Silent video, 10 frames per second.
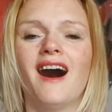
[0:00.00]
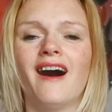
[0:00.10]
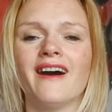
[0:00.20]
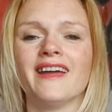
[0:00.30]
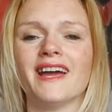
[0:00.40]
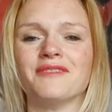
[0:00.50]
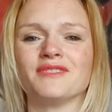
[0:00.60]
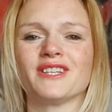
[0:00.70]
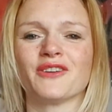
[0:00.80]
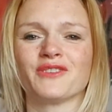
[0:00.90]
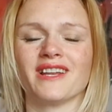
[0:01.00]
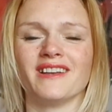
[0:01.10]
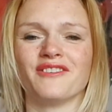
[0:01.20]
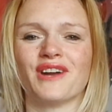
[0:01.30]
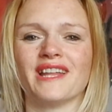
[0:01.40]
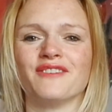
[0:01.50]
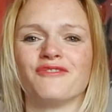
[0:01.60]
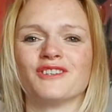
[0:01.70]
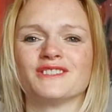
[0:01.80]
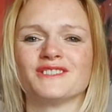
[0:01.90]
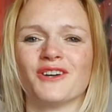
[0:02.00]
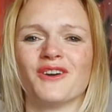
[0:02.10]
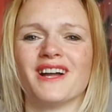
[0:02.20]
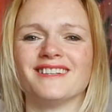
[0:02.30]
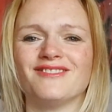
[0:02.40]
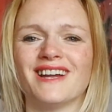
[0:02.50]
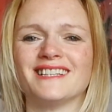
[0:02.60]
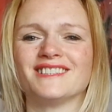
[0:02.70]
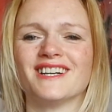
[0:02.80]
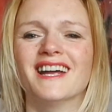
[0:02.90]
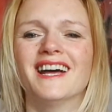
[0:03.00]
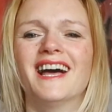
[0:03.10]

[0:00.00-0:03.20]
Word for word: I am totally ready for soul adventure,